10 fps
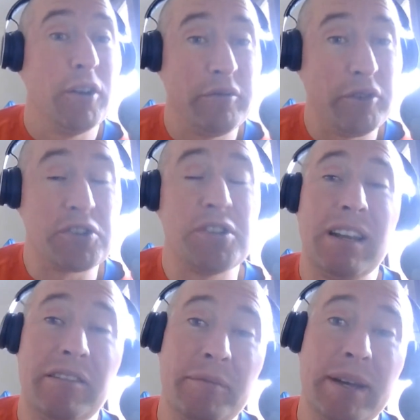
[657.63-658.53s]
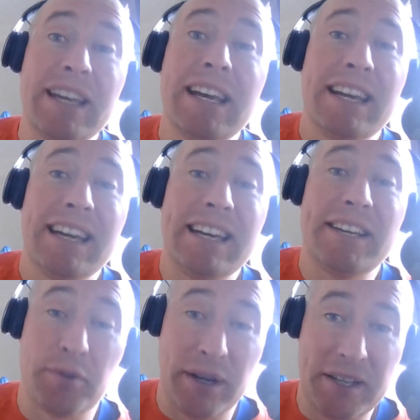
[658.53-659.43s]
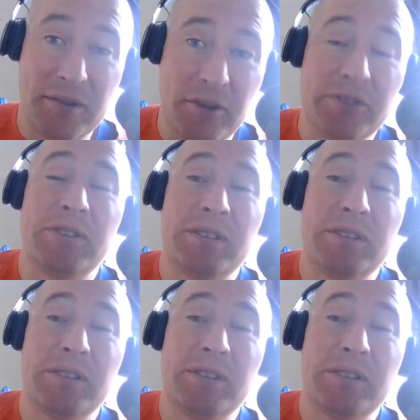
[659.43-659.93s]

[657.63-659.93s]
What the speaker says: unfortunately for me, he's 20-1, so he's